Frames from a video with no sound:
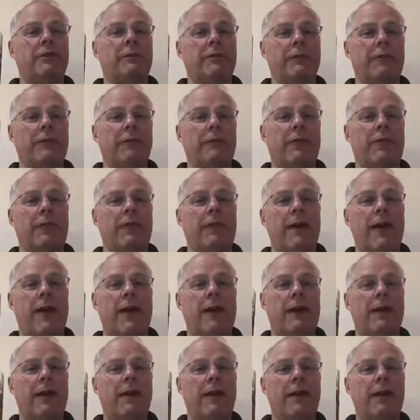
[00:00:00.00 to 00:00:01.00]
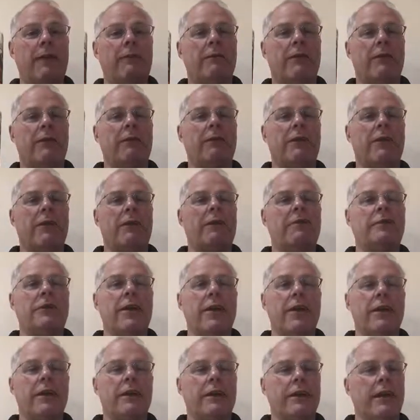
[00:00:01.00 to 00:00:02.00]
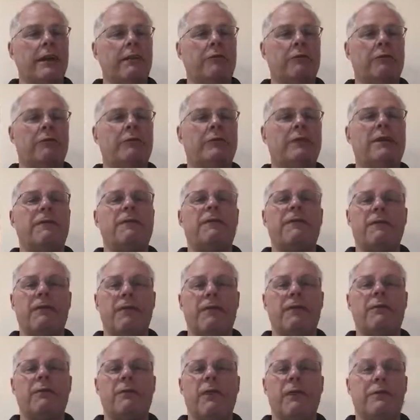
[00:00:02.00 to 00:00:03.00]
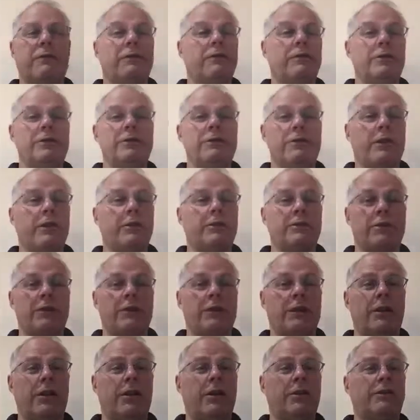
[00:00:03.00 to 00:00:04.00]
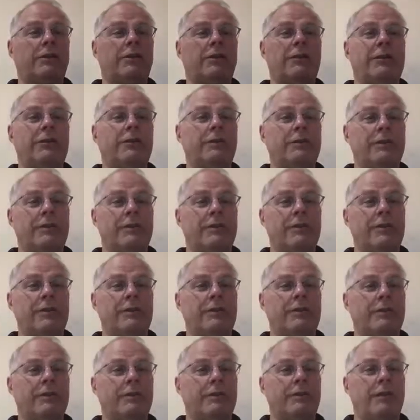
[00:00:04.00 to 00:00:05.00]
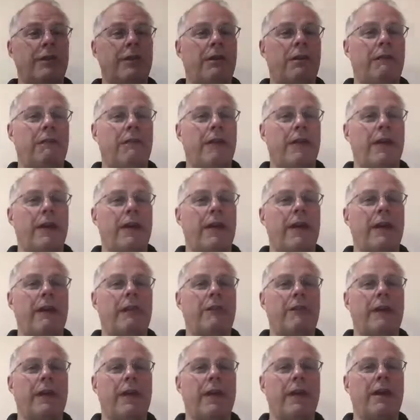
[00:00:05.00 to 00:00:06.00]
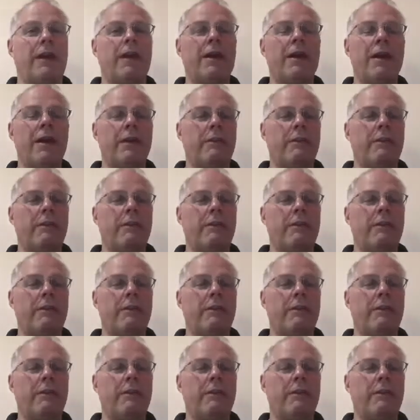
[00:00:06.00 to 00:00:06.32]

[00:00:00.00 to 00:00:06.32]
If you do want that, one of those, get your orders in very quickly. It's the last knock into this that are out there.